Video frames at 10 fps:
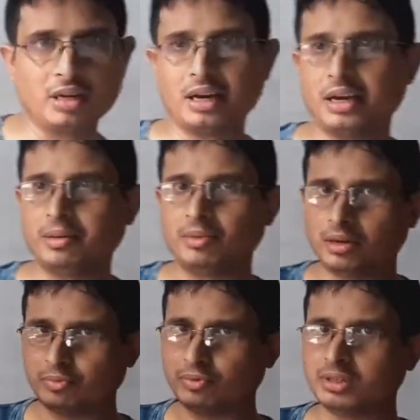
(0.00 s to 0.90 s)
I have
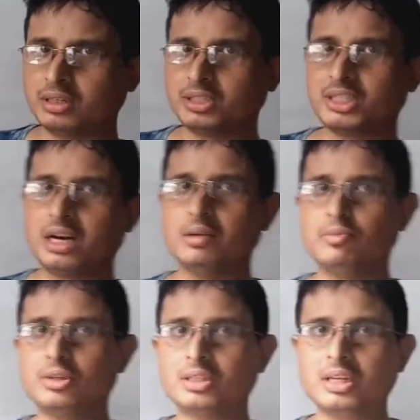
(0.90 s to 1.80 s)
put a
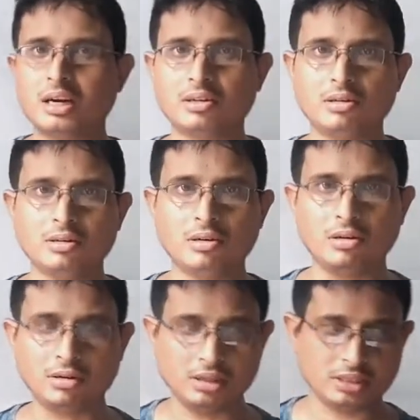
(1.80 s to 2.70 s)
chart on
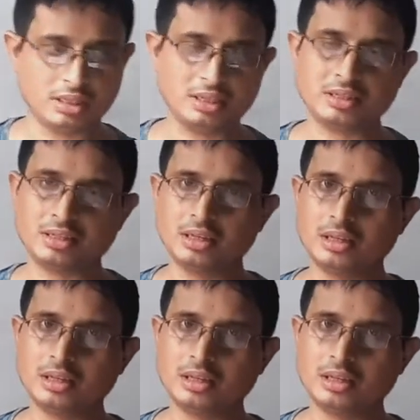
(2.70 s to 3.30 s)
all these things.